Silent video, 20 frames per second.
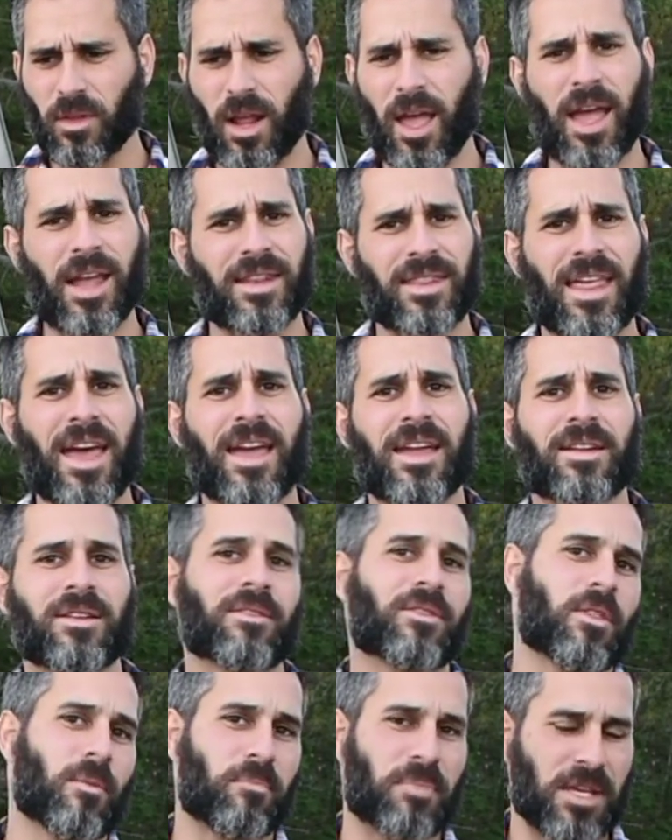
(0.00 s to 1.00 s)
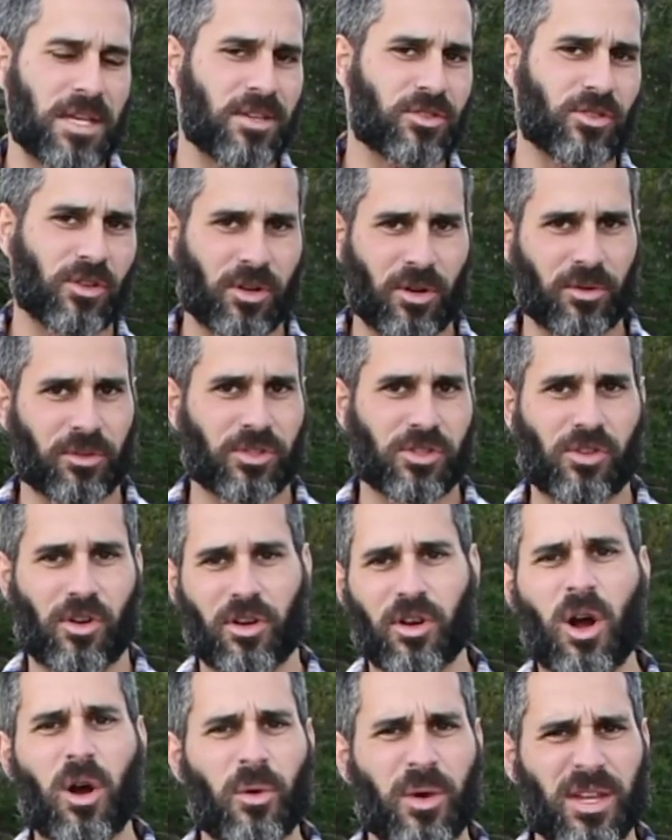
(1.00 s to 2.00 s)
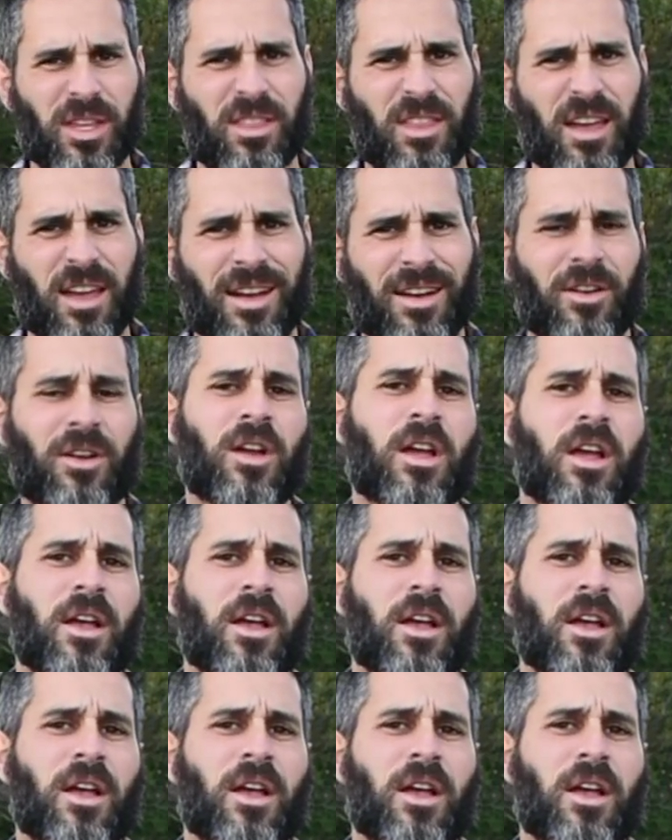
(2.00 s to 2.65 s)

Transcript: And then the bees are going to start going in there.